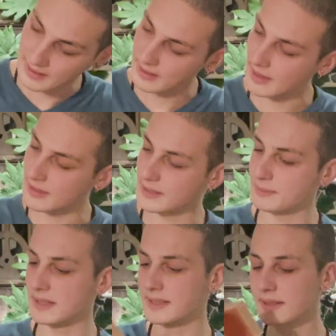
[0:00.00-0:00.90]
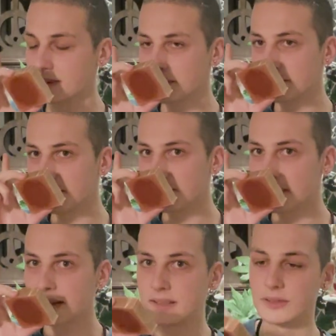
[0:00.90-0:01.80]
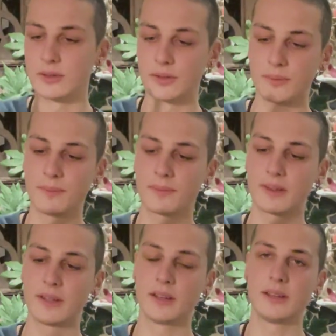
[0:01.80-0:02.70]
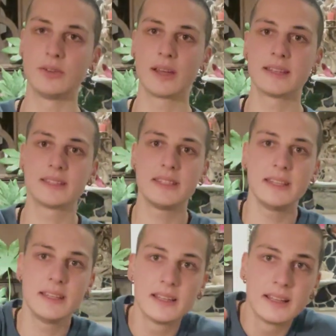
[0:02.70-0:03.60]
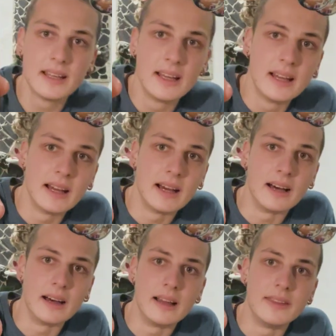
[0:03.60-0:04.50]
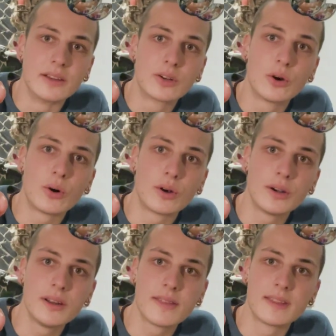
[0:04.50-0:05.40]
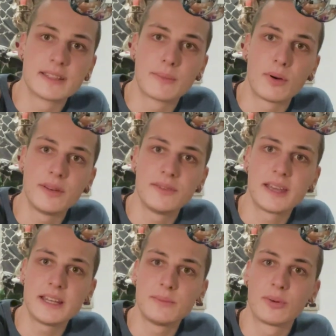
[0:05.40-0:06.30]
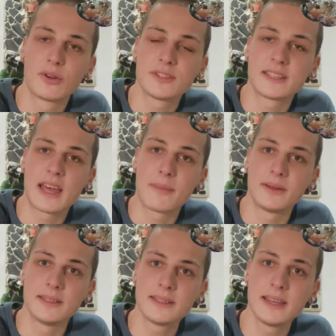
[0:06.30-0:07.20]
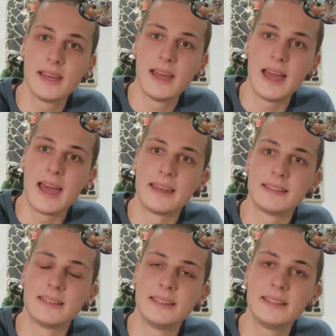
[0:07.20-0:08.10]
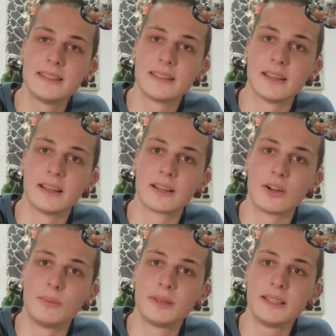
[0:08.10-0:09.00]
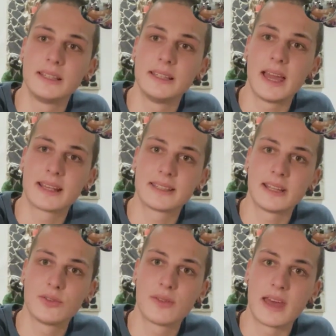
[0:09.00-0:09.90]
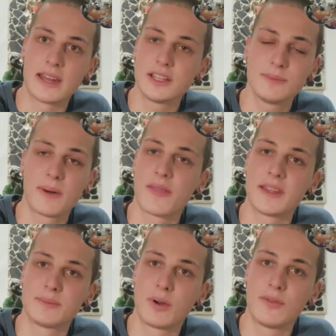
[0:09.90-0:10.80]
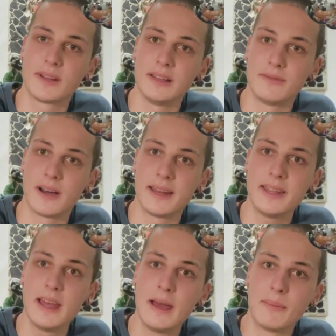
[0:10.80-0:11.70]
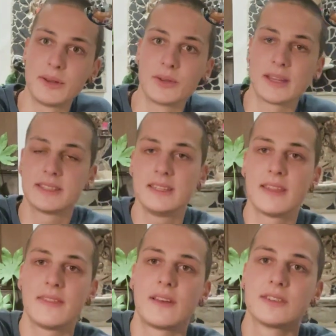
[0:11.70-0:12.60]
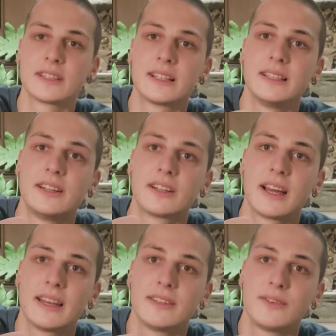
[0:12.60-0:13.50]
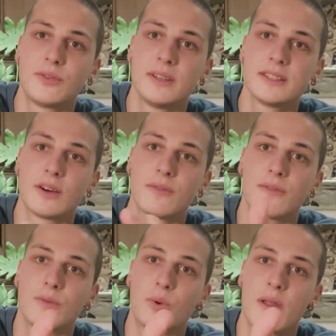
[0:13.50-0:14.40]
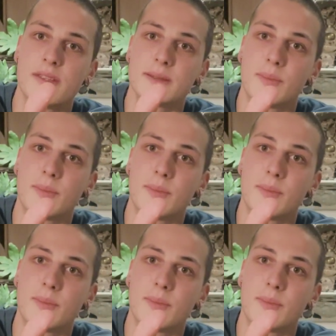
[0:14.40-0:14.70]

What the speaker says: Yeah, this piece is good. You can see in the core the saponification process happened, and it didn't completely extend to the edges, but that's perfectly fine. But you can see that there is a clear color difference of where the